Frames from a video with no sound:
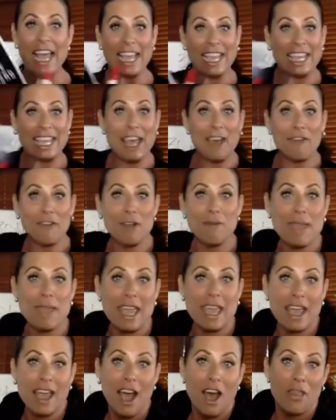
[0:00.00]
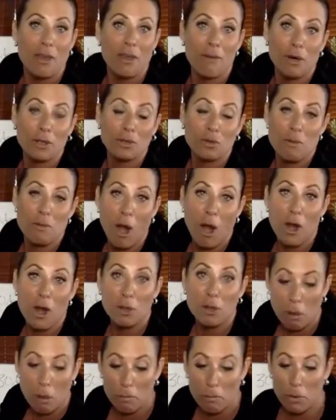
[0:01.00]
given me the most
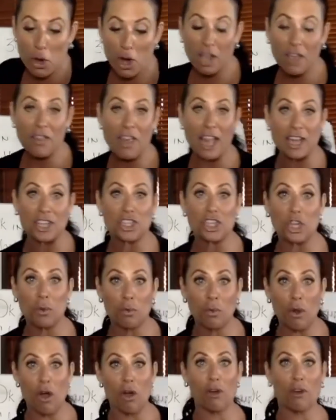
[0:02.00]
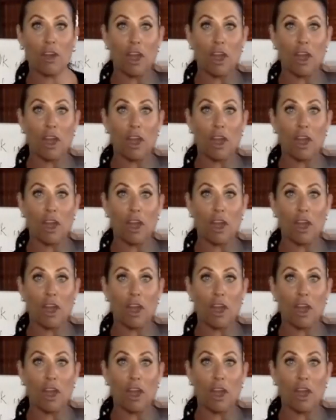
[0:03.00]
remarkable book that she wrote